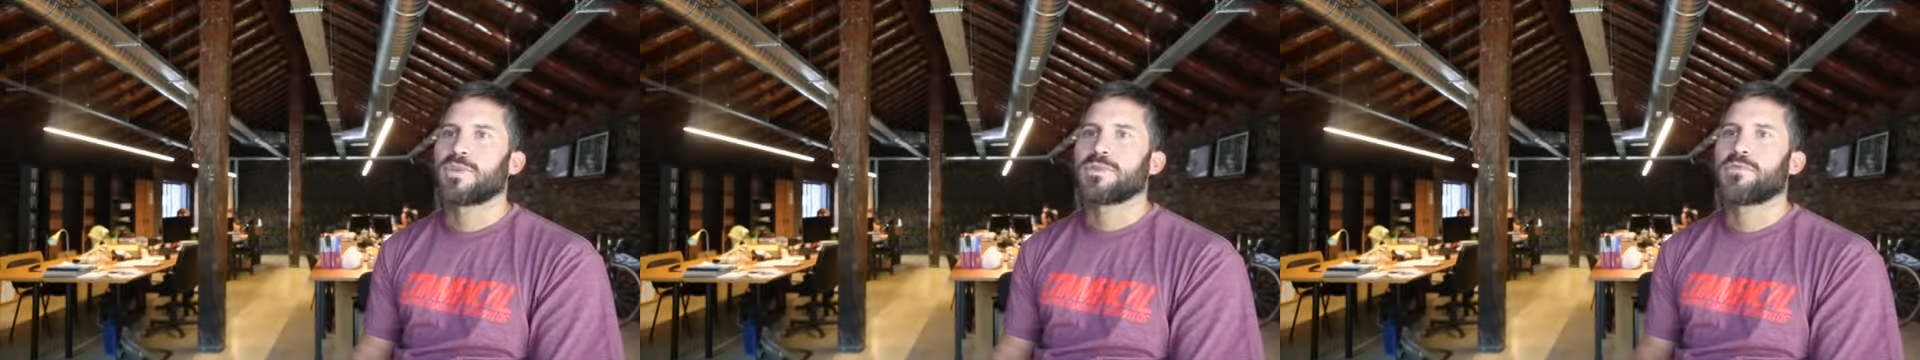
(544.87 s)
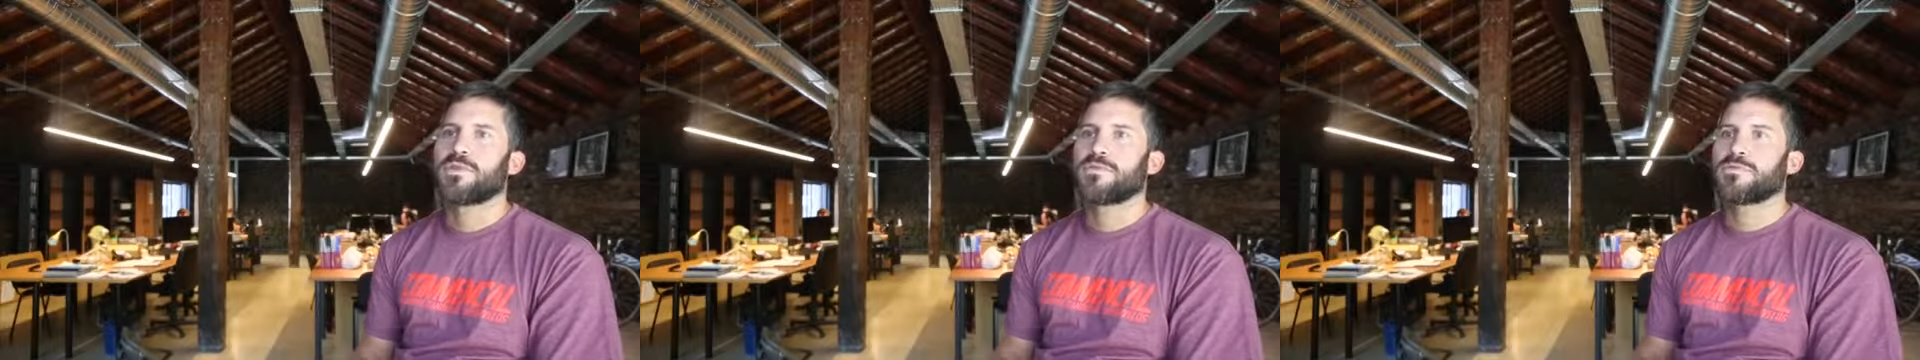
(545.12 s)

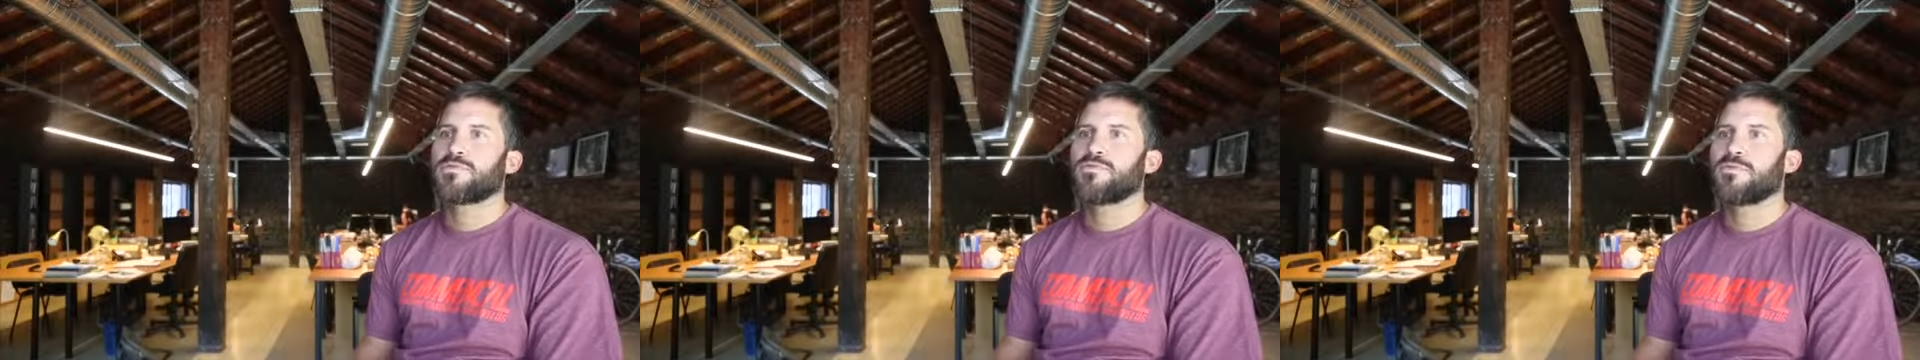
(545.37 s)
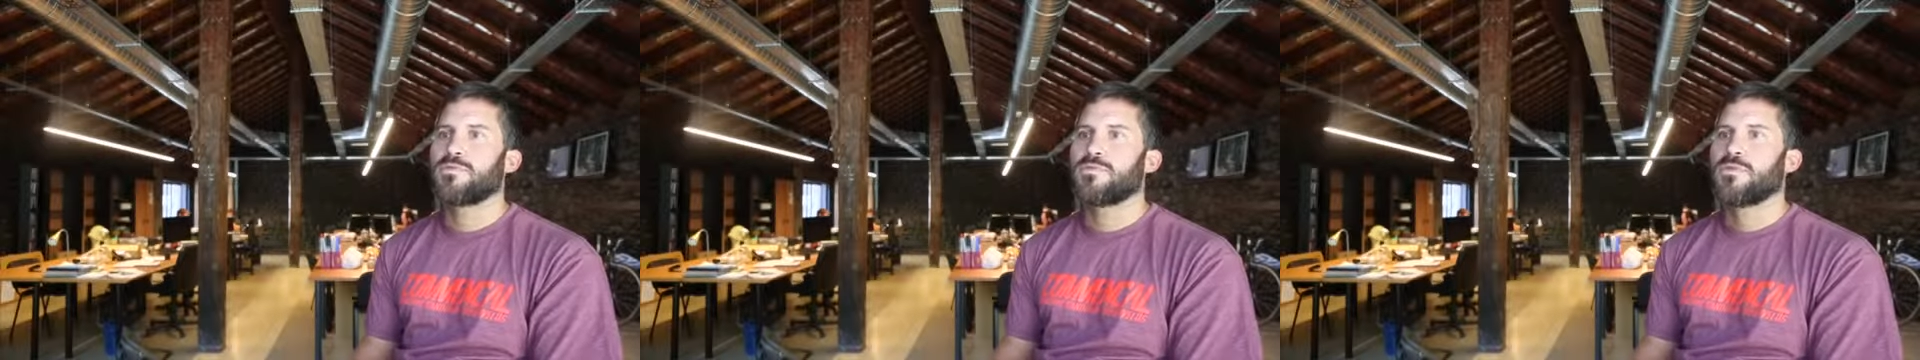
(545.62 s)
experience
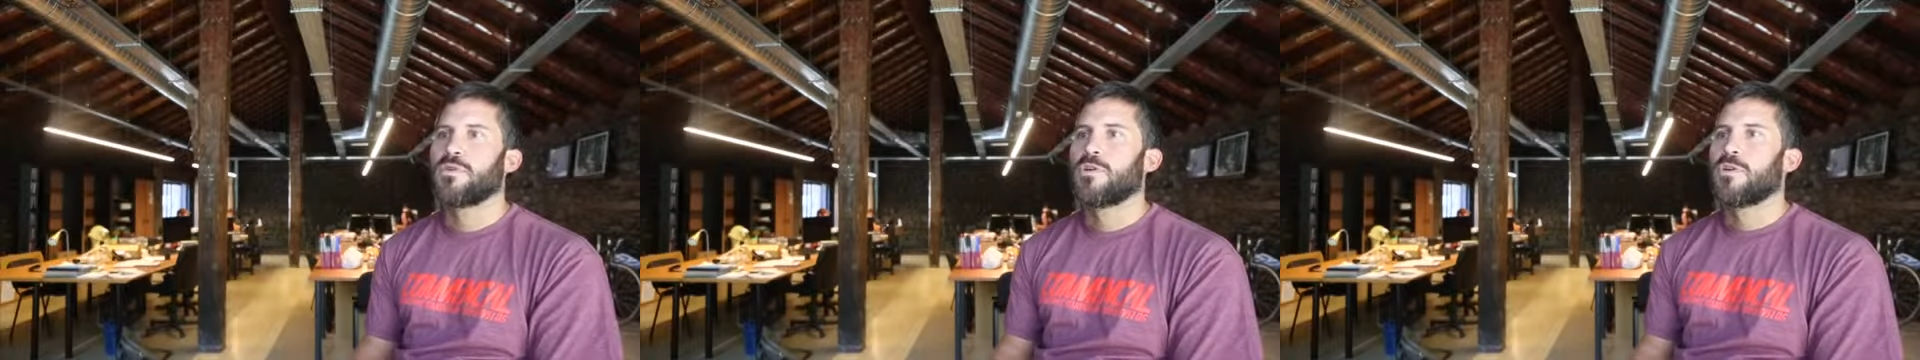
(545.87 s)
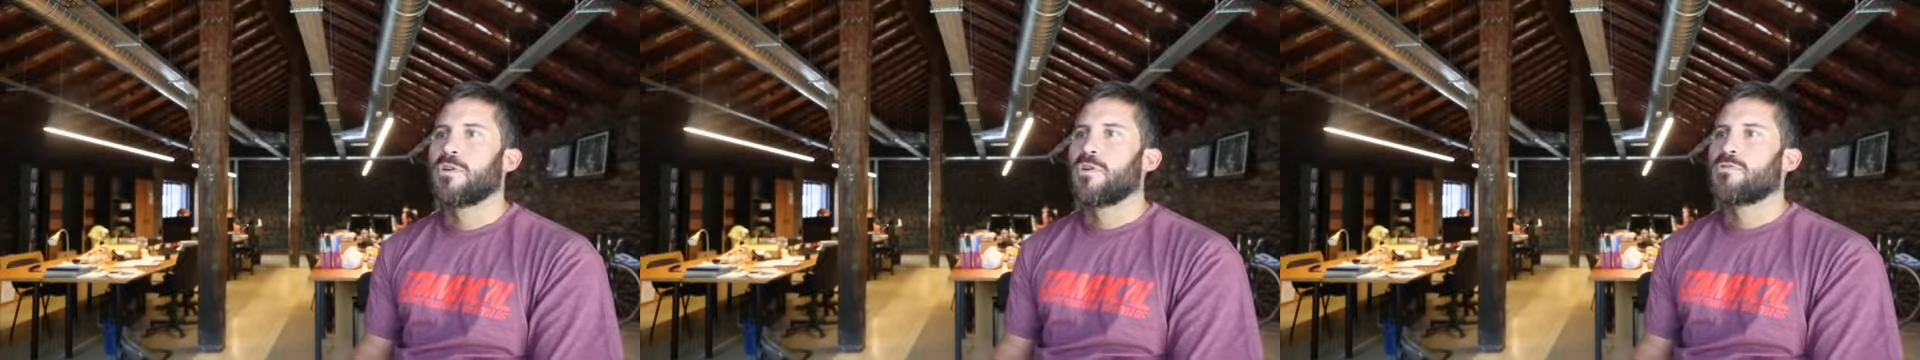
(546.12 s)
too
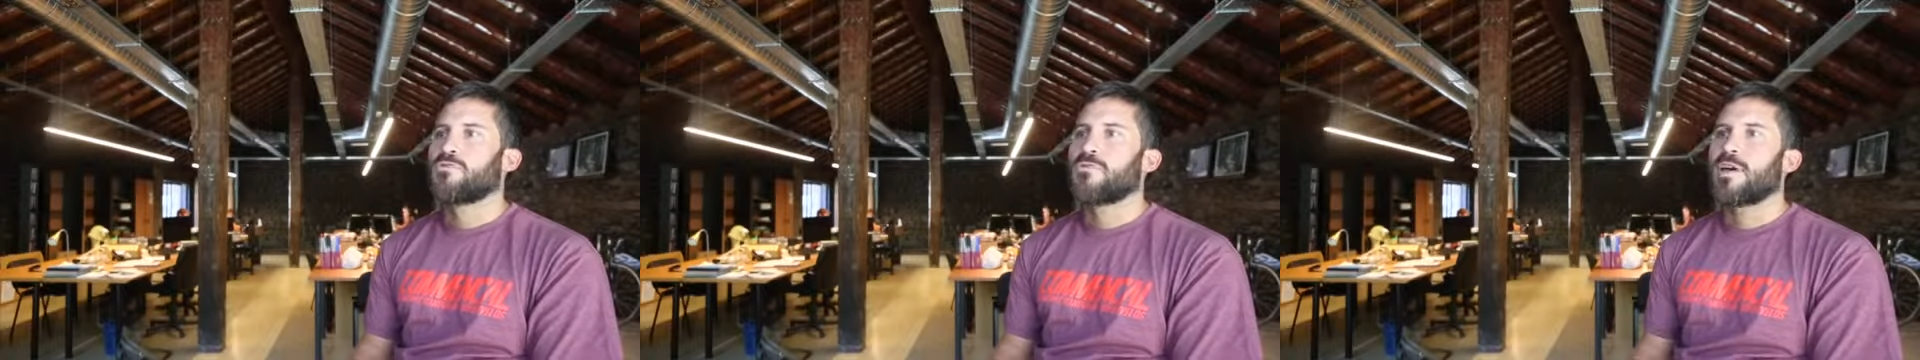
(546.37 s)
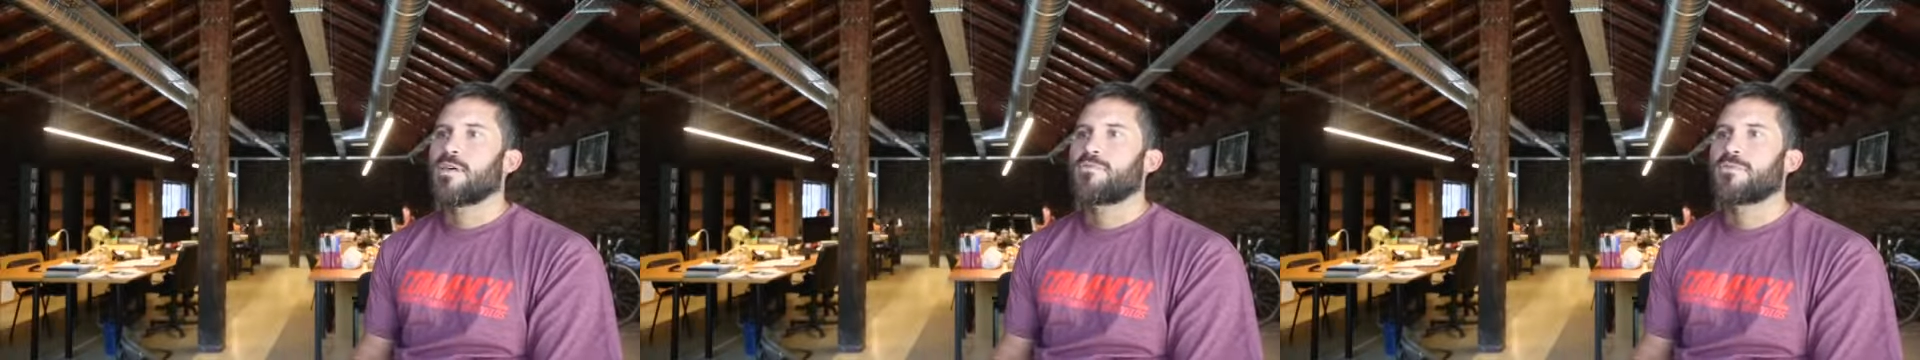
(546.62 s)

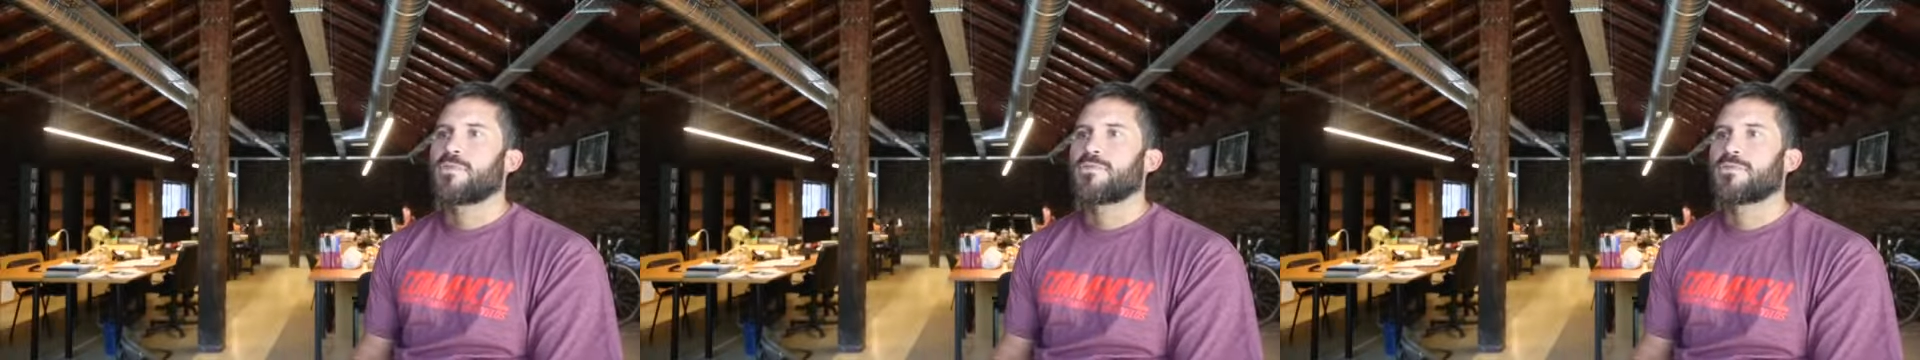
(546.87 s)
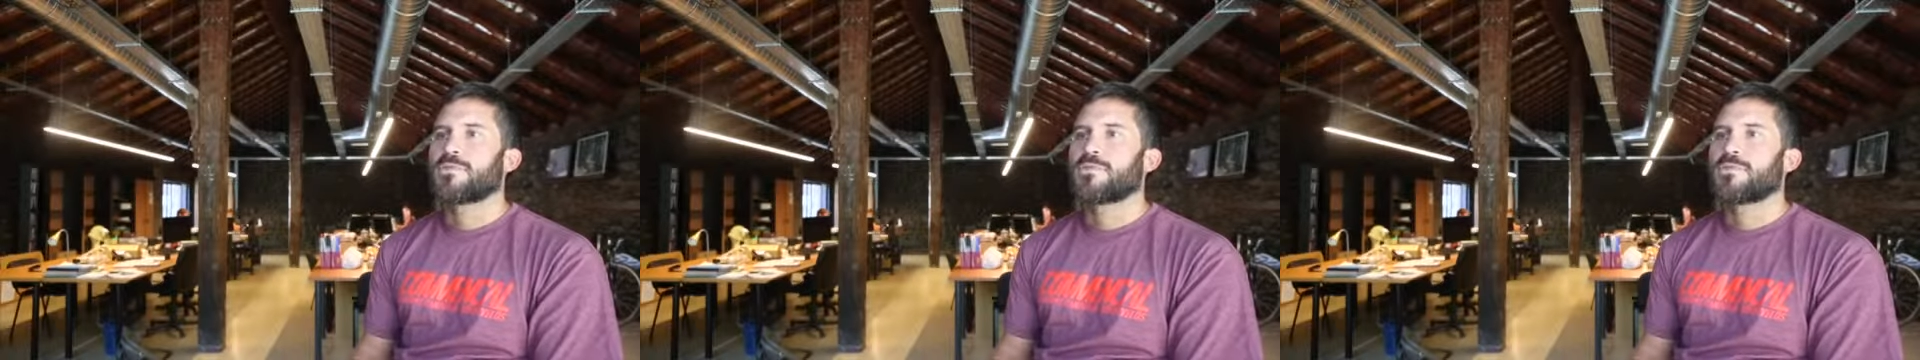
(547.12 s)
light frames.